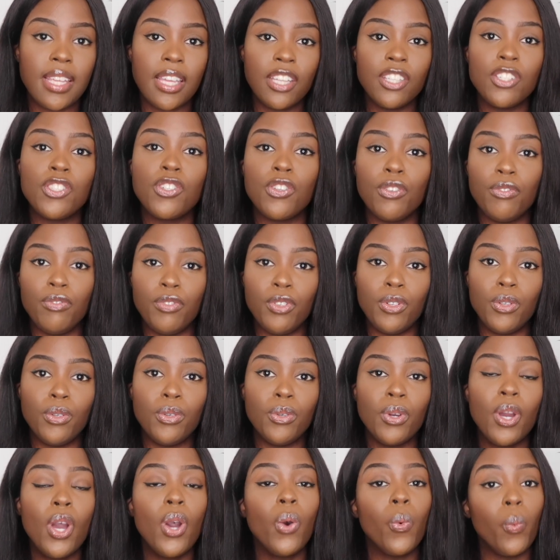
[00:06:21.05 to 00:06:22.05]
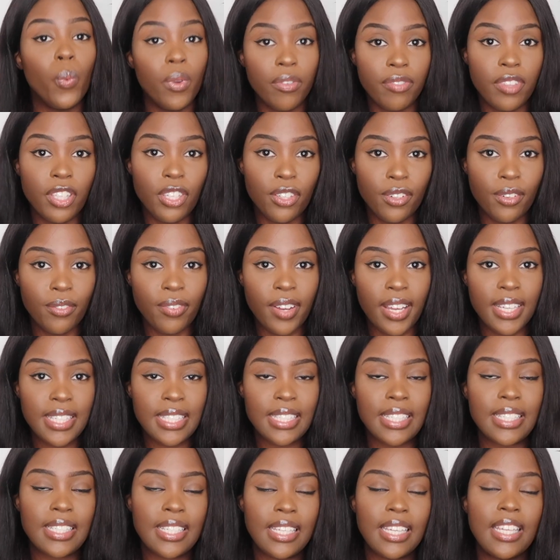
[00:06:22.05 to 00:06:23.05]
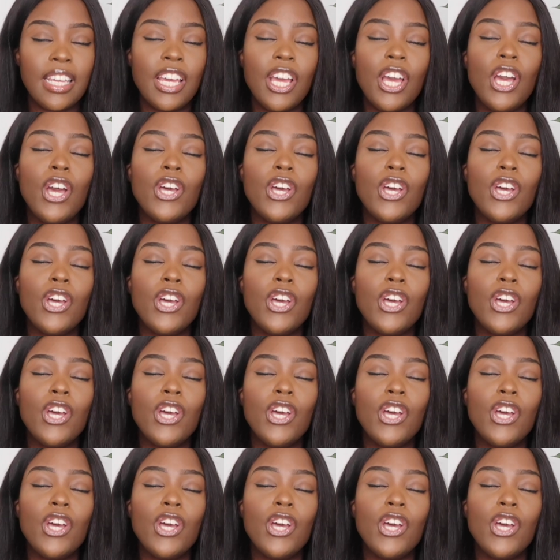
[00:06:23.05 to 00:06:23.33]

interview with the university.